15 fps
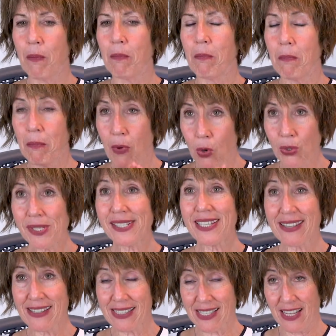Most
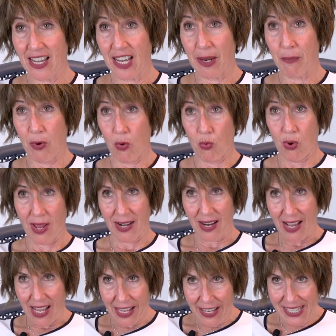of the time, what
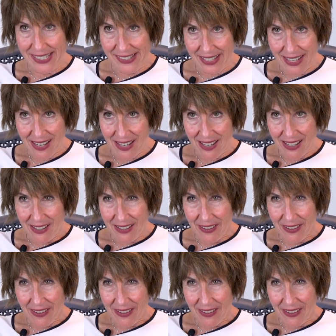I see